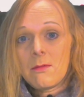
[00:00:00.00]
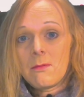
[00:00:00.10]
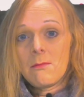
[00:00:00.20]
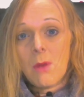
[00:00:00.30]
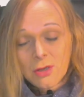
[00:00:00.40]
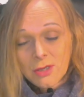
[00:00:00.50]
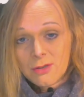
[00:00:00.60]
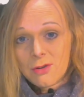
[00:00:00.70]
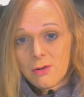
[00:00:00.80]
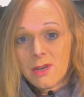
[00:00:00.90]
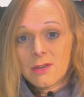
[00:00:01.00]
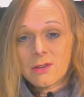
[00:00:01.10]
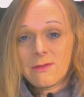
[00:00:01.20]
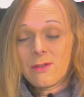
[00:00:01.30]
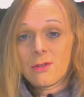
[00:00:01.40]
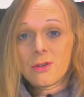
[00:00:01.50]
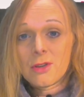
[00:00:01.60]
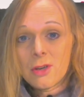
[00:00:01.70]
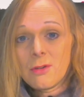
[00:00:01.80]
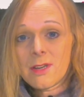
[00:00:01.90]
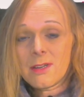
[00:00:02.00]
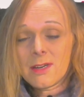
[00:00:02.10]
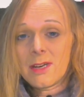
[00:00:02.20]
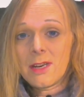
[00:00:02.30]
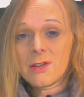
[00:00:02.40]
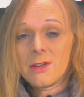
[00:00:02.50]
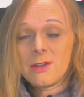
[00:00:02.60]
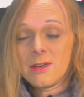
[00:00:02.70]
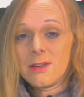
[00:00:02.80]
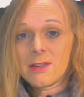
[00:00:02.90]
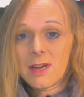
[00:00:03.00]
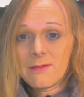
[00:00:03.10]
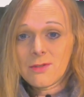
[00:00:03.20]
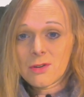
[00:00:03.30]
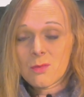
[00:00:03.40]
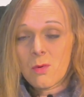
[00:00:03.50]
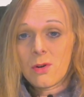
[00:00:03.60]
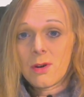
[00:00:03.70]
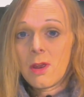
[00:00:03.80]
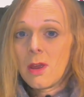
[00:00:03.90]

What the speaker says: modular sockets, you've got two sets of connections instead of just one.